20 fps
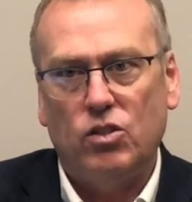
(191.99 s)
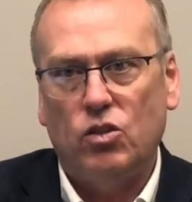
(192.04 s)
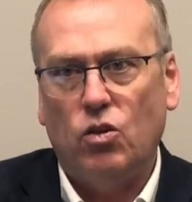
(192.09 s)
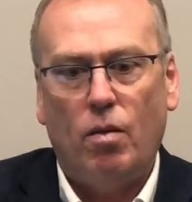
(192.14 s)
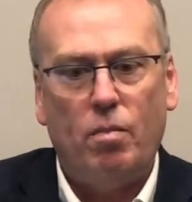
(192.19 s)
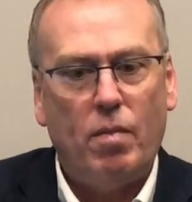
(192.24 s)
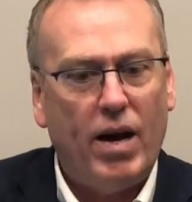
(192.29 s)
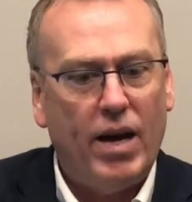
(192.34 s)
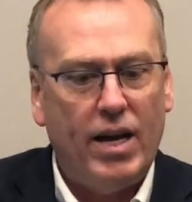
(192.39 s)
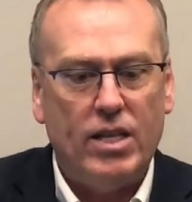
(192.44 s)
So I
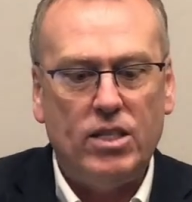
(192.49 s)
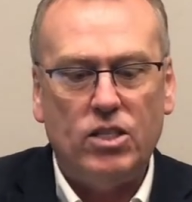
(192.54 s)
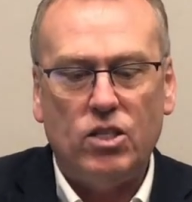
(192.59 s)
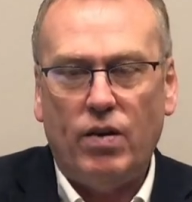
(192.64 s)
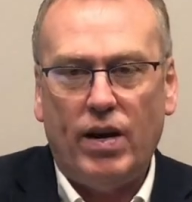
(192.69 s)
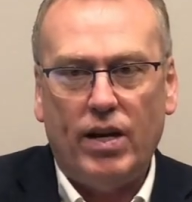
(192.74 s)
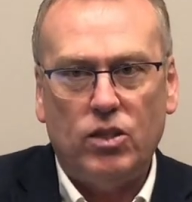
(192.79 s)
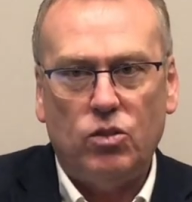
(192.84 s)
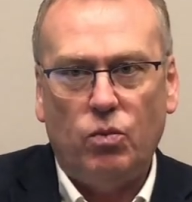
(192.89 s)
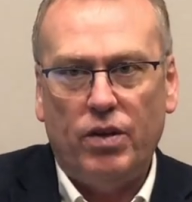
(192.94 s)
might
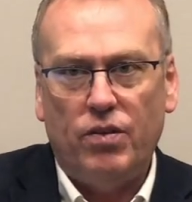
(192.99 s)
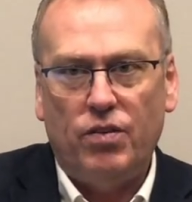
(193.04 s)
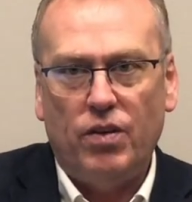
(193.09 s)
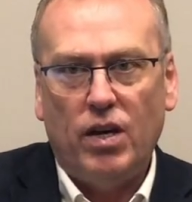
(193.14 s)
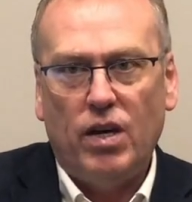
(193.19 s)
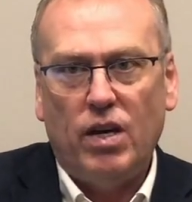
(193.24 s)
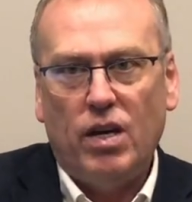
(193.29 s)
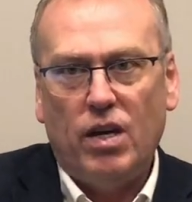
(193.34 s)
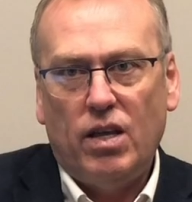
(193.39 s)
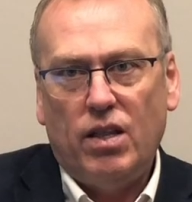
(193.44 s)
interact with
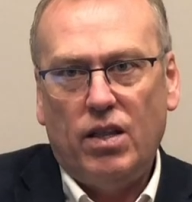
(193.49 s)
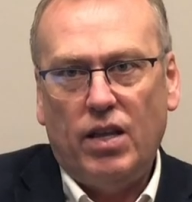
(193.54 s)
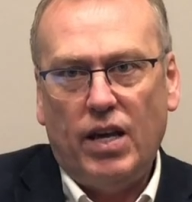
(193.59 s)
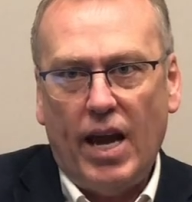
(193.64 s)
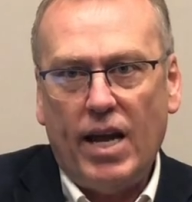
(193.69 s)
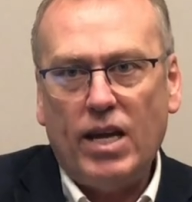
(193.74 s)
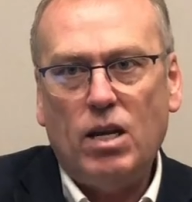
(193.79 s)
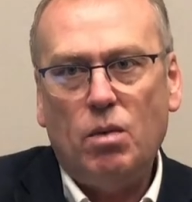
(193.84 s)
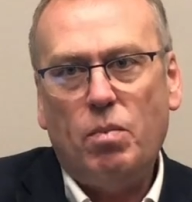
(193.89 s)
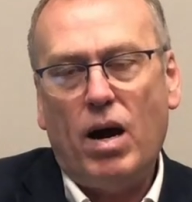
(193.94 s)
the
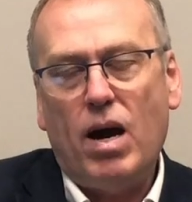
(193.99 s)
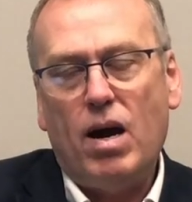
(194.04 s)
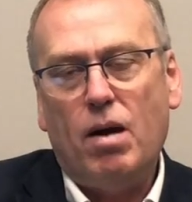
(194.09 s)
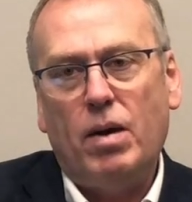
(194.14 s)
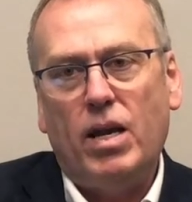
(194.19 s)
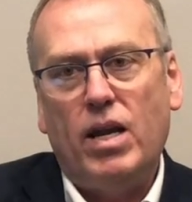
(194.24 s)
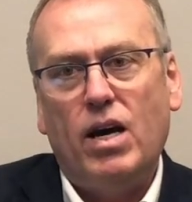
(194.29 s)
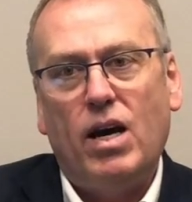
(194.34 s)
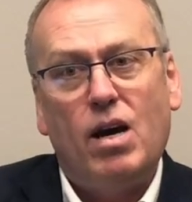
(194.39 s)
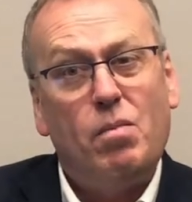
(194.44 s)
ink
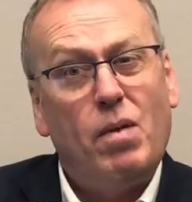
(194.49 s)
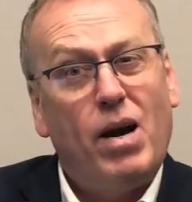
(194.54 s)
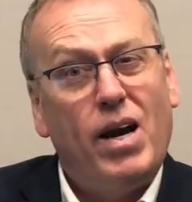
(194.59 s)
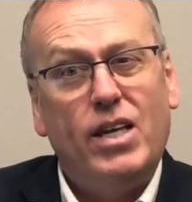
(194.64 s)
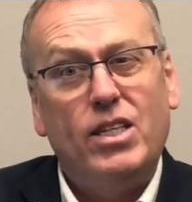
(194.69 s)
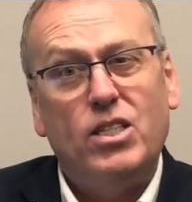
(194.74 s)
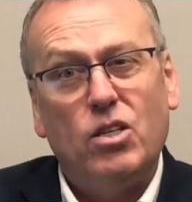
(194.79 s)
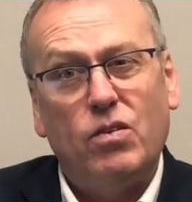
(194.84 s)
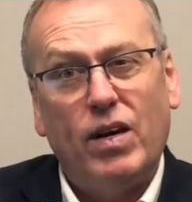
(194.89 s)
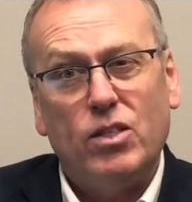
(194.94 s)
department, I might
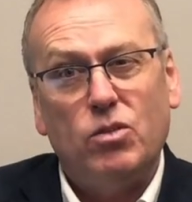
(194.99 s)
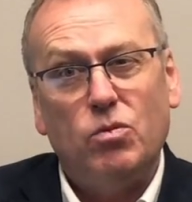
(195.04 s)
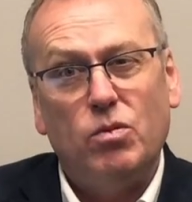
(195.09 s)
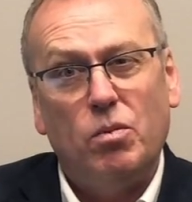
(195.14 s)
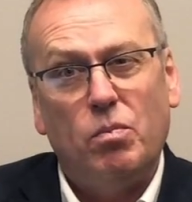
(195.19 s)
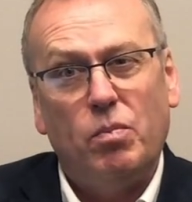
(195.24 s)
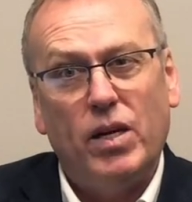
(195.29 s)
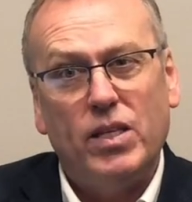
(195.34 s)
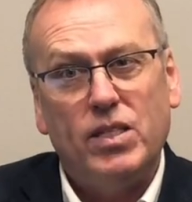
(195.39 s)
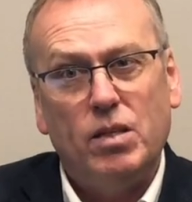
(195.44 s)
interact with the
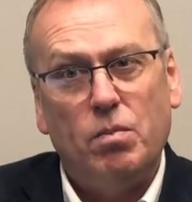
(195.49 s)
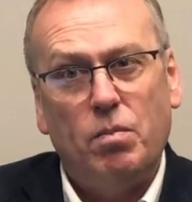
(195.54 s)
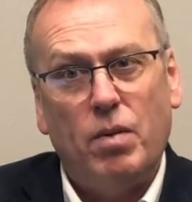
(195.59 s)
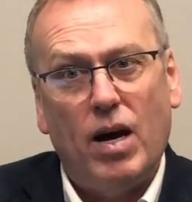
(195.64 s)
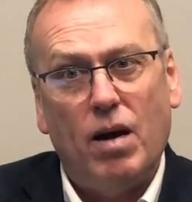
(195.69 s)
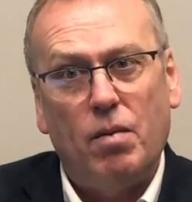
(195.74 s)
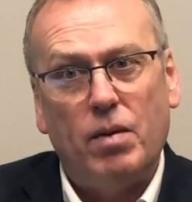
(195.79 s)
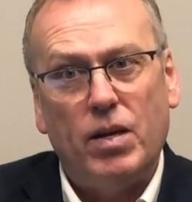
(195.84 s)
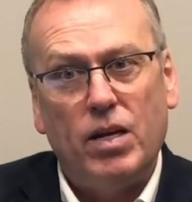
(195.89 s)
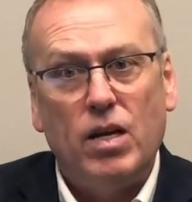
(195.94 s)
press
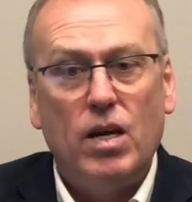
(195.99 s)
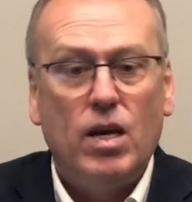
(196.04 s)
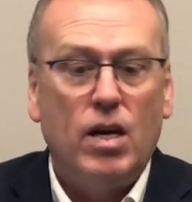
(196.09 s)
department,